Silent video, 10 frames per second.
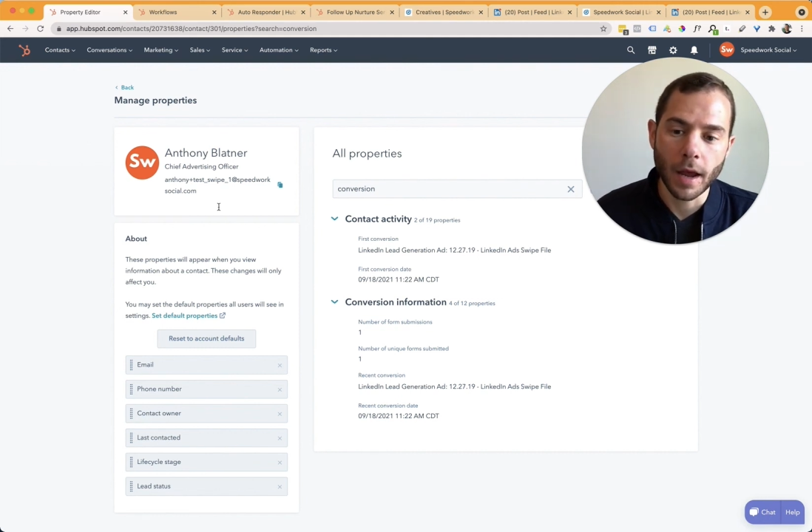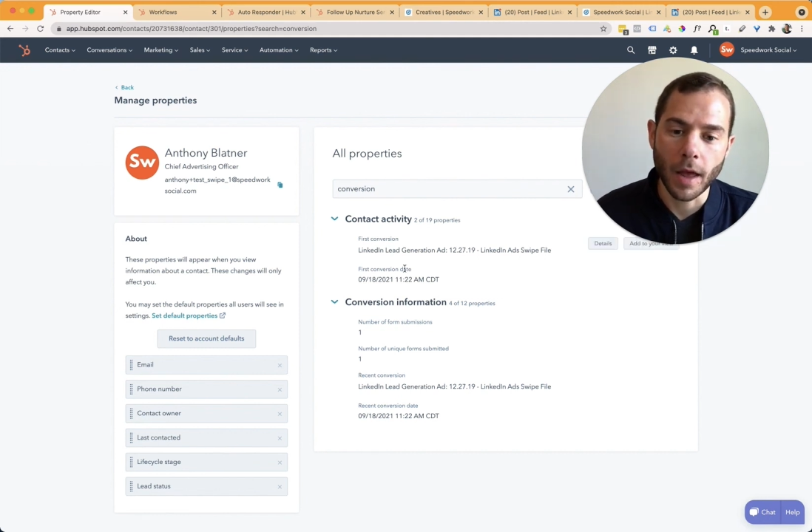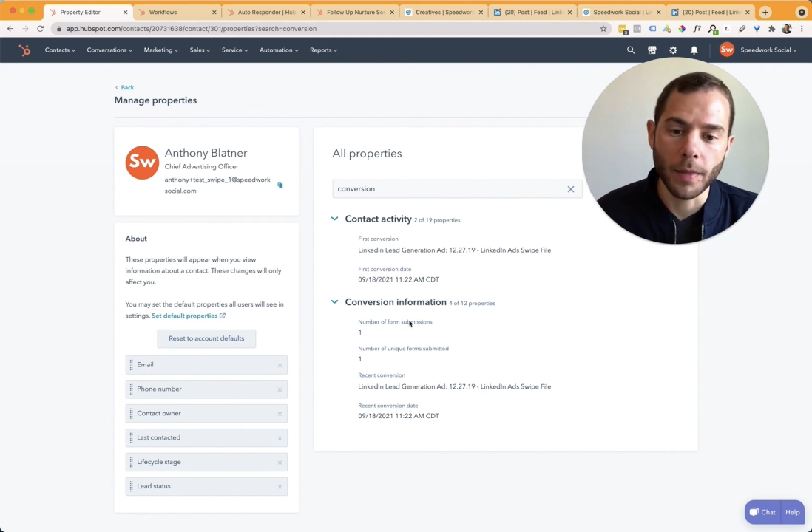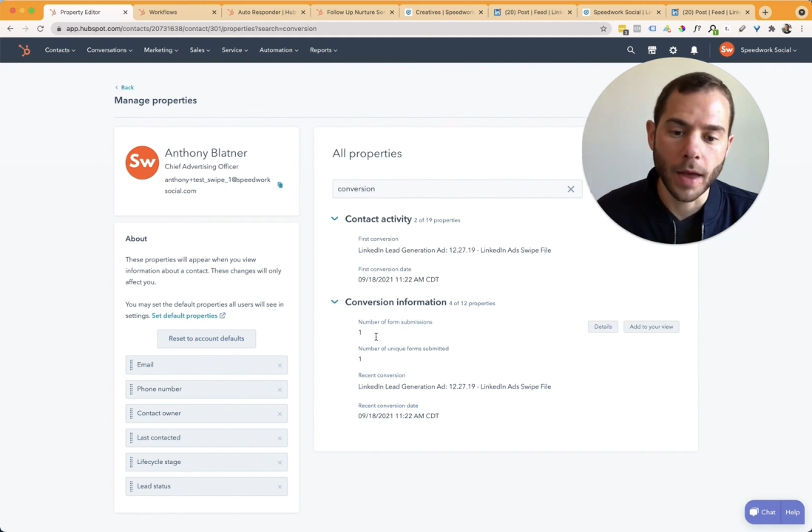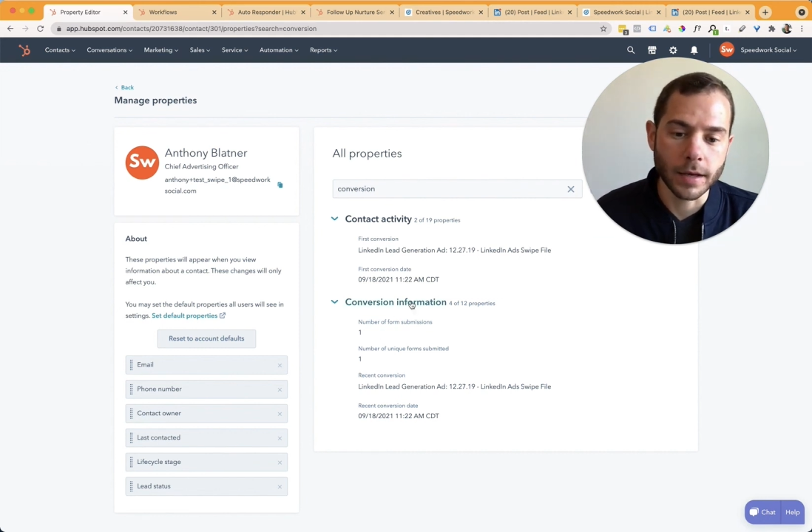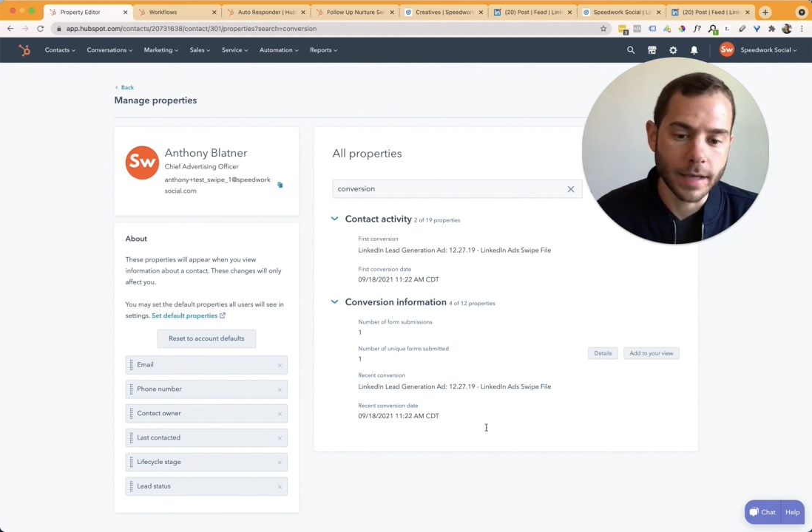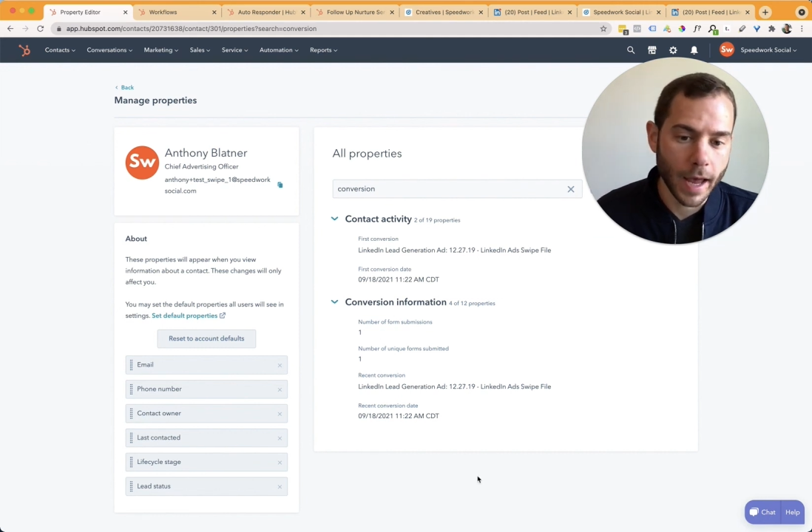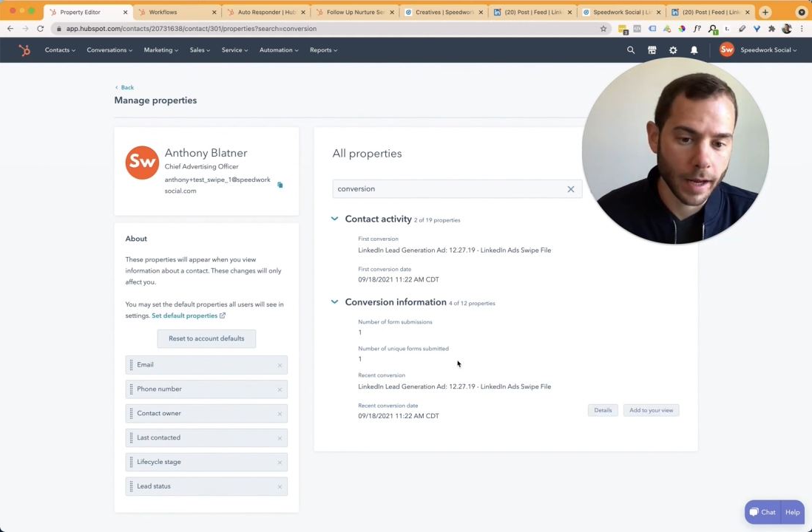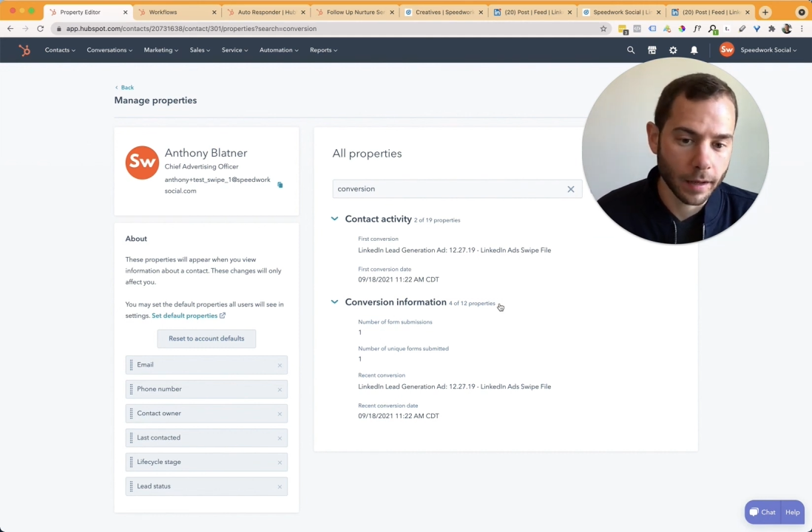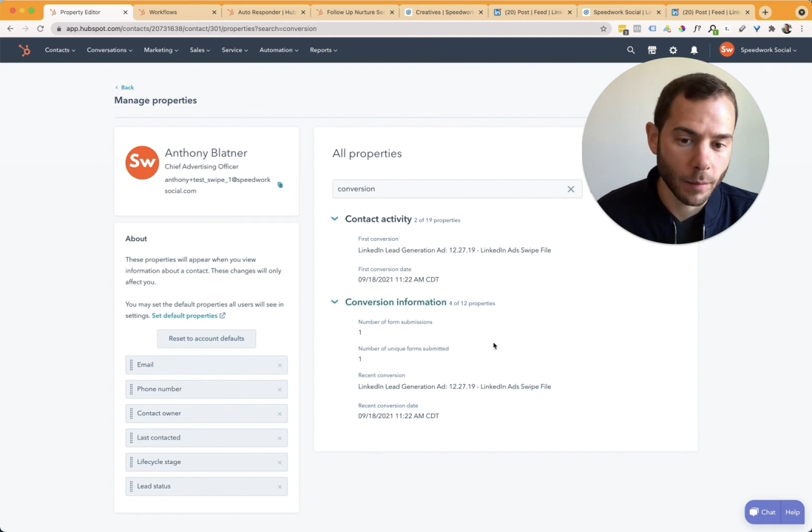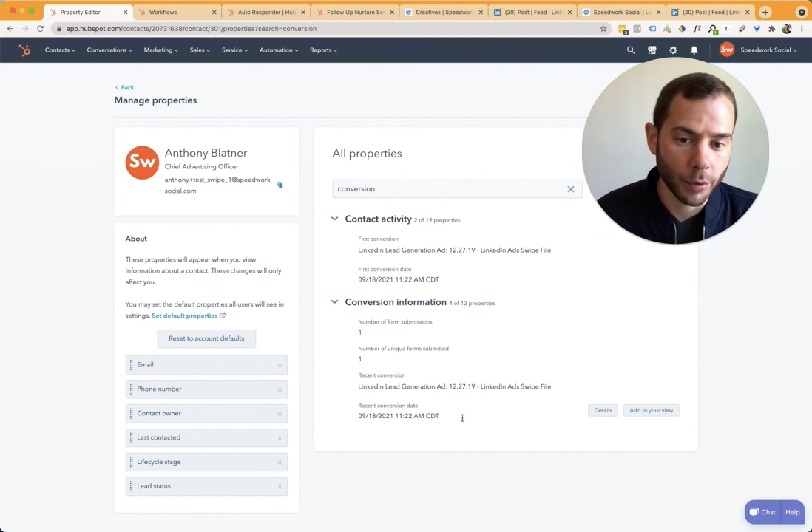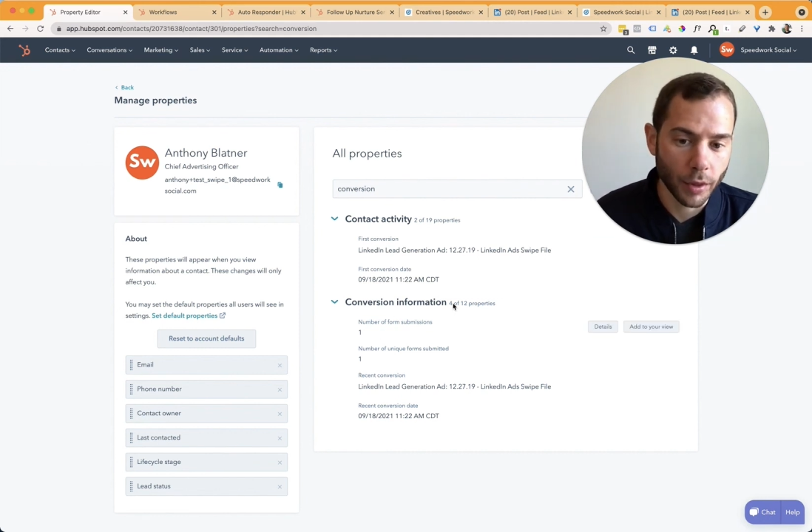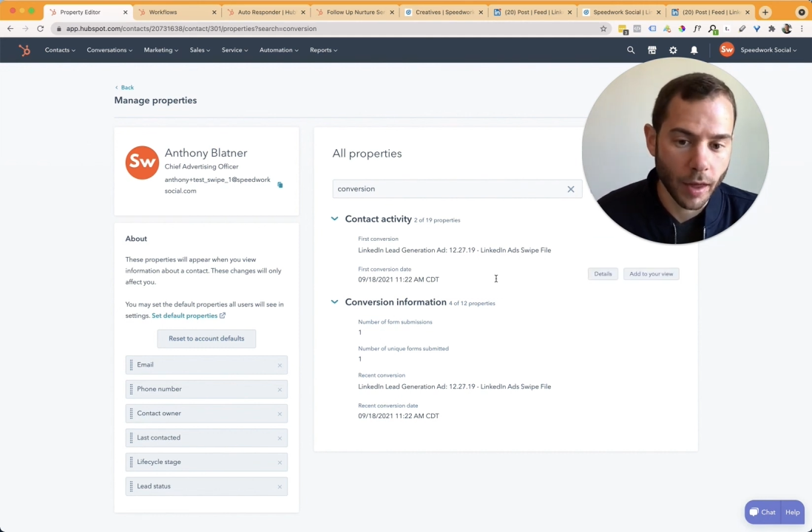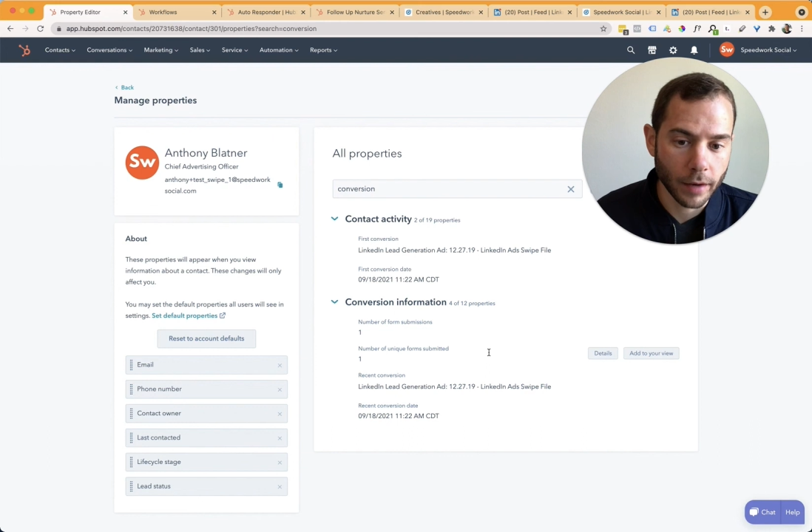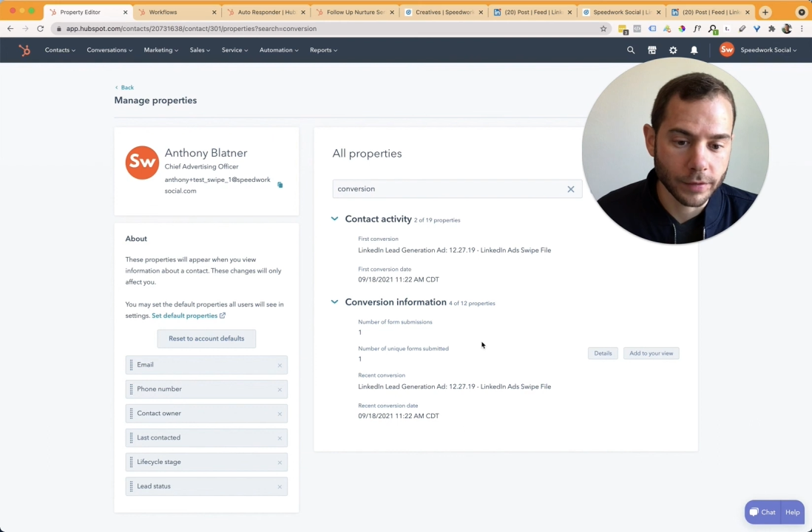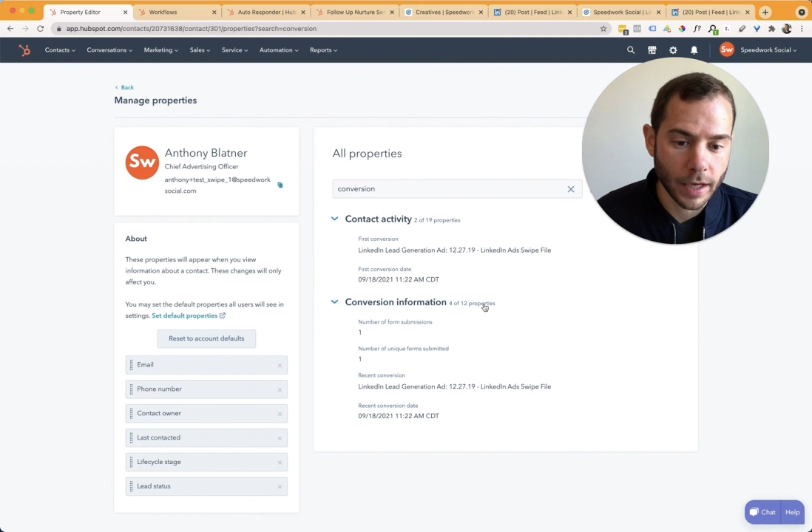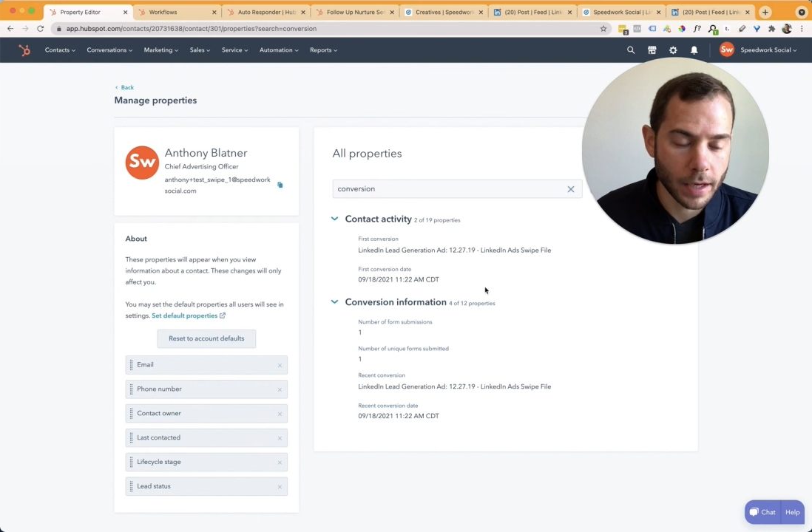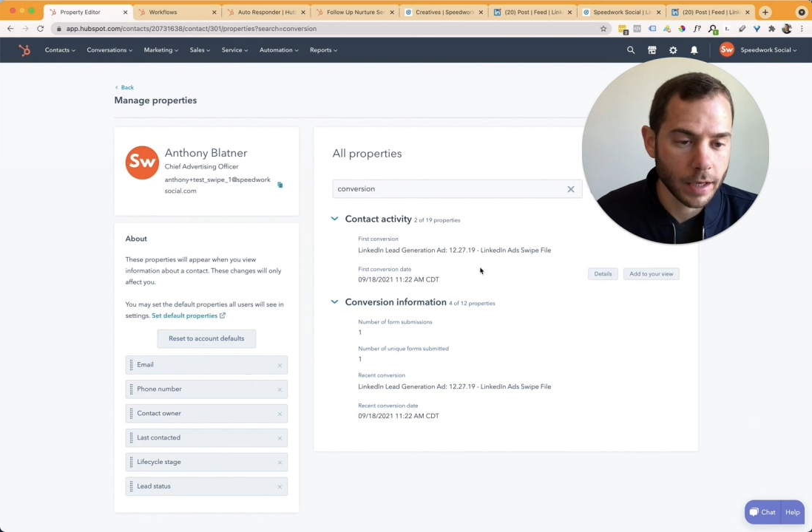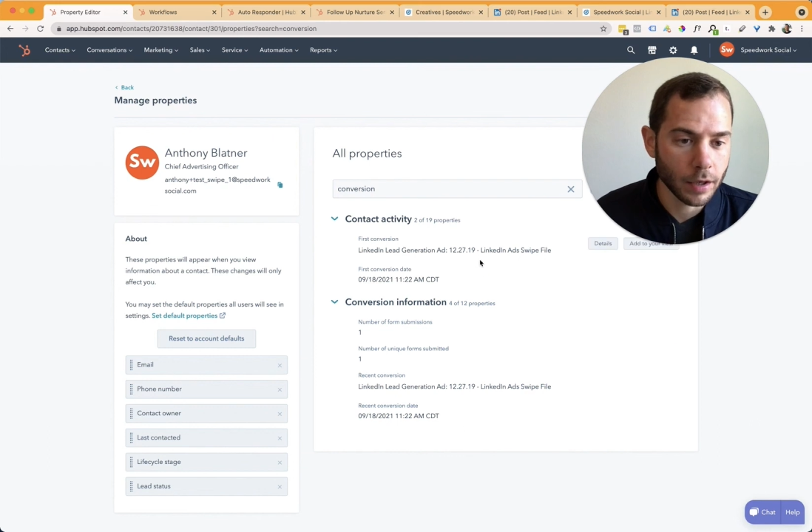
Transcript: and then tagging them with a lot of data